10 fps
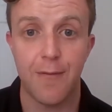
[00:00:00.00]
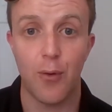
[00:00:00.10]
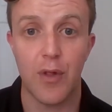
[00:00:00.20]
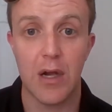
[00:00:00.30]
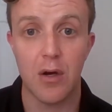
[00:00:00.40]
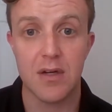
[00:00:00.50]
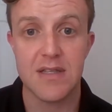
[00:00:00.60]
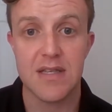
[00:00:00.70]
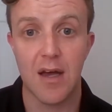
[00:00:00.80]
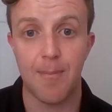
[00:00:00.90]
for the long
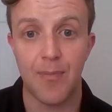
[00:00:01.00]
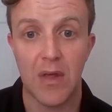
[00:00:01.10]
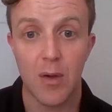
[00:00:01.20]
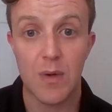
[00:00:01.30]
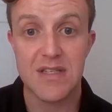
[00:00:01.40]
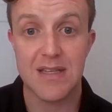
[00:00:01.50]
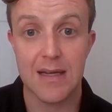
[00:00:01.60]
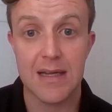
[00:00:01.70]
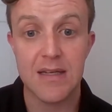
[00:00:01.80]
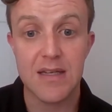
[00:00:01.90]
term, which in
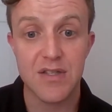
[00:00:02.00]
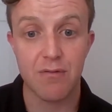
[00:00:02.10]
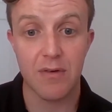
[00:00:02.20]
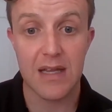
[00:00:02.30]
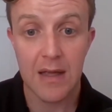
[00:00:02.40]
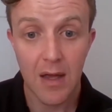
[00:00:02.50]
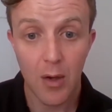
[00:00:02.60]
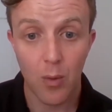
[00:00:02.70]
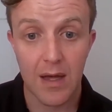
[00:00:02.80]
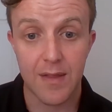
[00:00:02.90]
an industry
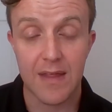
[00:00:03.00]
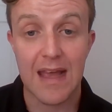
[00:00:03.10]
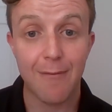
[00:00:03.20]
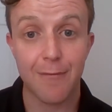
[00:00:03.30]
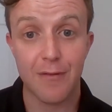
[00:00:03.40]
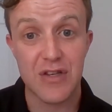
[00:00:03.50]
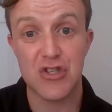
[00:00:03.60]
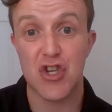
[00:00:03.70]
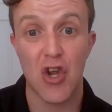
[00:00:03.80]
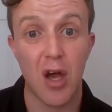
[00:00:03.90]
where the average
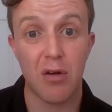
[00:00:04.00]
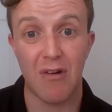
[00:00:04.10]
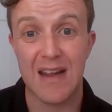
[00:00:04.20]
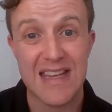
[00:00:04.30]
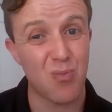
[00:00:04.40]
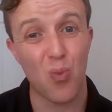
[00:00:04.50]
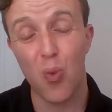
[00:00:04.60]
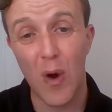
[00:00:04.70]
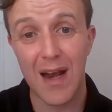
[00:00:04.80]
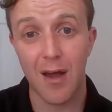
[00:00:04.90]
churn rate is
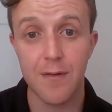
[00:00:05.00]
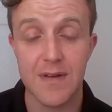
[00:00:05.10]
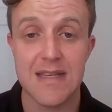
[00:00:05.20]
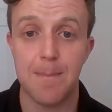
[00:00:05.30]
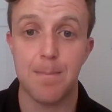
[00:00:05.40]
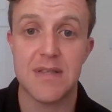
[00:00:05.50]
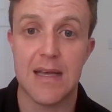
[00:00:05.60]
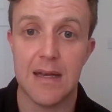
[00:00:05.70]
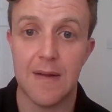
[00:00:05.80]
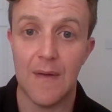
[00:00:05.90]
well over
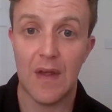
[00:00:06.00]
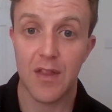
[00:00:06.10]
10%,